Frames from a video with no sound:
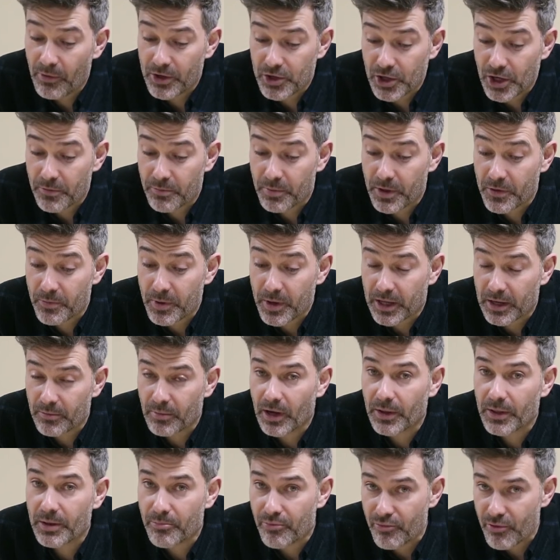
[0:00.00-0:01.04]
we've just been speaking
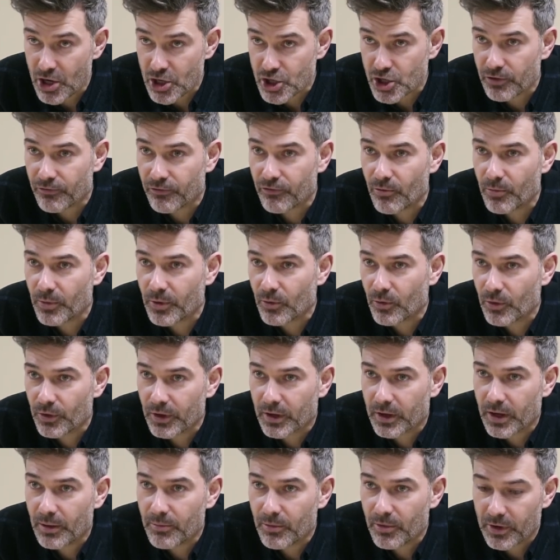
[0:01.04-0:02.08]
about the pressure from the
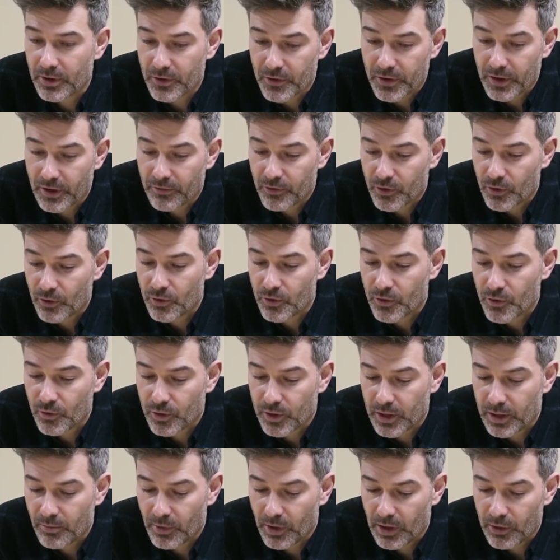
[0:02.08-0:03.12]
camera and stuff, so it's
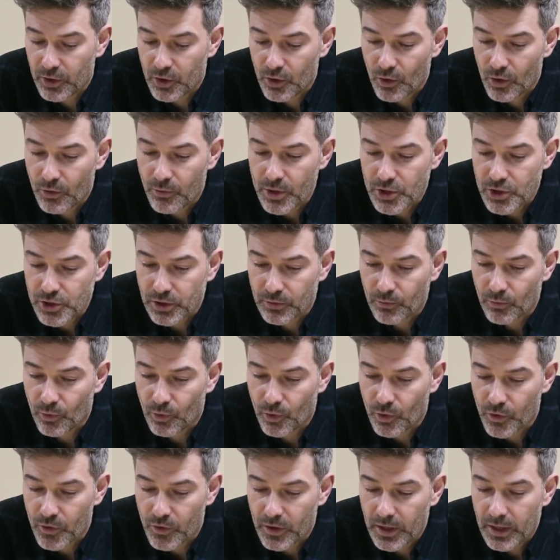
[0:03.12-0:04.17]
okay. But your question
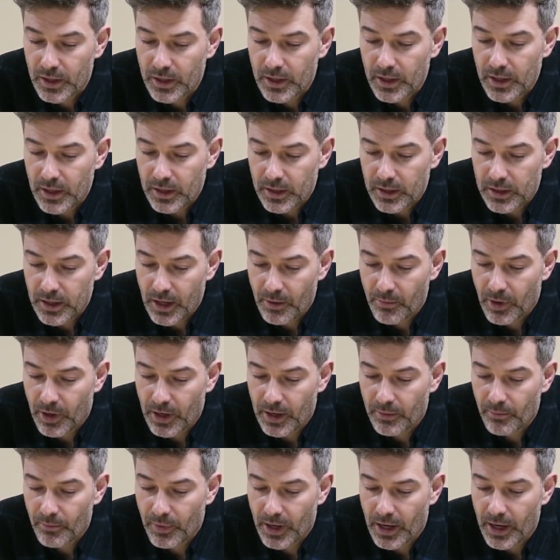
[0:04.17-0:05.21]
was,
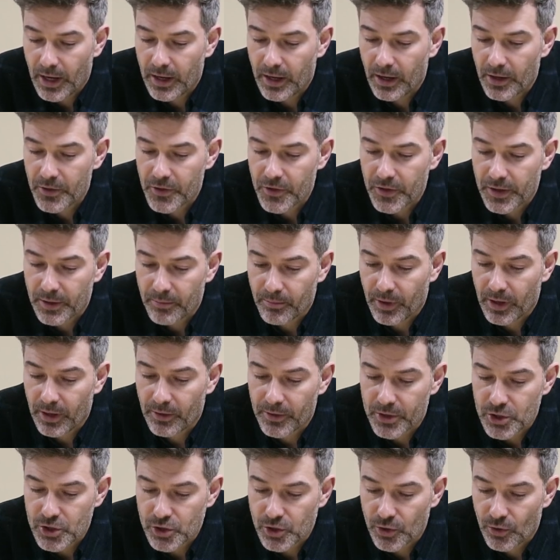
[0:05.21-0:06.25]
but I answered about
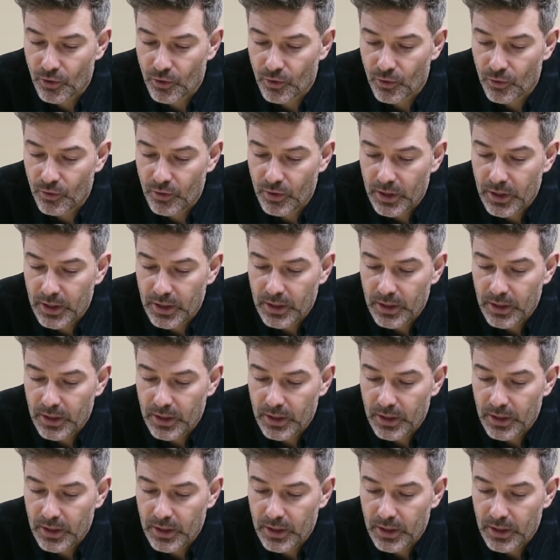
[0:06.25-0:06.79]
the show.